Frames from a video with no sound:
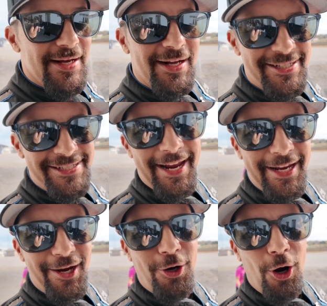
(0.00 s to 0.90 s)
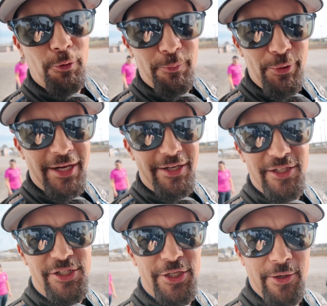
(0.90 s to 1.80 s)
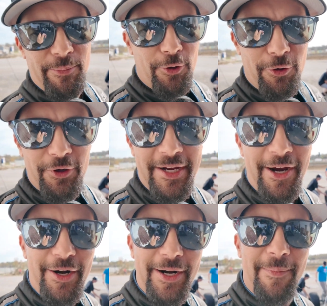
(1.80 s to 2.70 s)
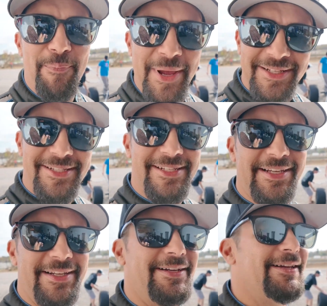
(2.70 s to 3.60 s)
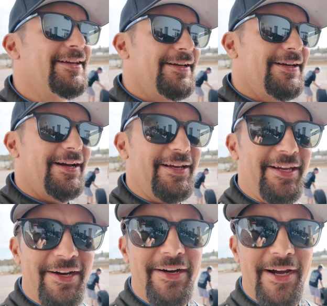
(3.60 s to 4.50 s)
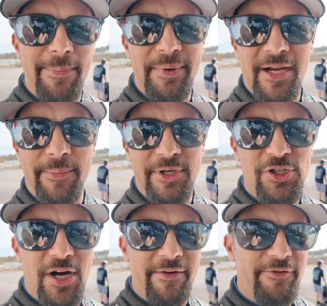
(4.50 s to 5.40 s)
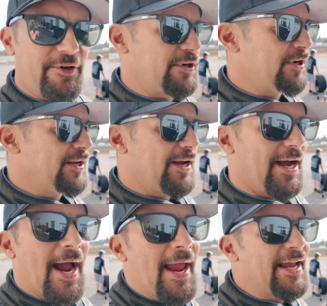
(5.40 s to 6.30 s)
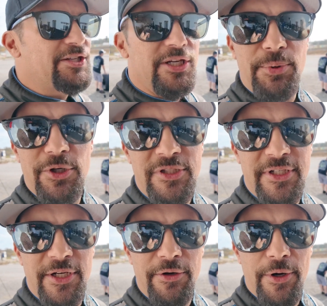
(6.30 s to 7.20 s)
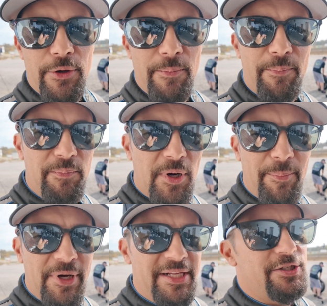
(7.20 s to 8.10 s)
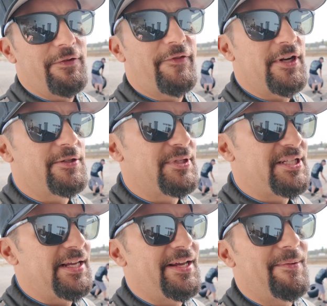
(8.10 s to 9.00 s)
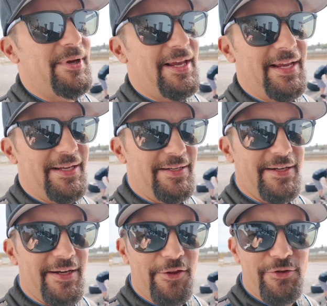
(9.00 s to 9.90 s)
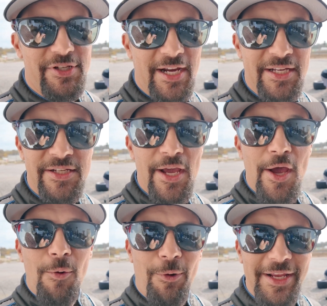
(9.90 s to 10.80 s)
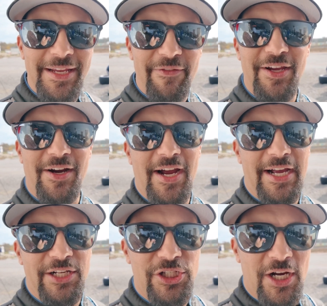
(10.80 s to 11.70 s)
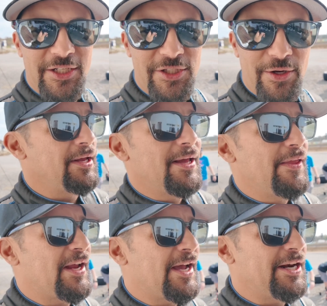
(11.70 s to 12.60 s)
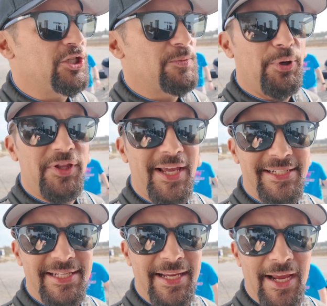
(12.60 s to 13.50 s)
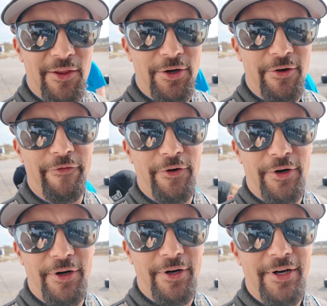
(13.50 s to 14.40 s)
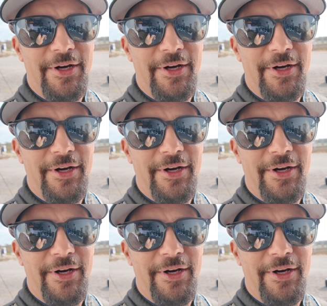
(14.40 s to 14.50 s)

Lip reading: a second car we're bringing to the Chili Bowl. Garrett Benson, a young up-and-coming driver. I actually personally don't know him, but he's good friends with Tim, and those guys want to give a young guy a shot, so they kind of just put that together for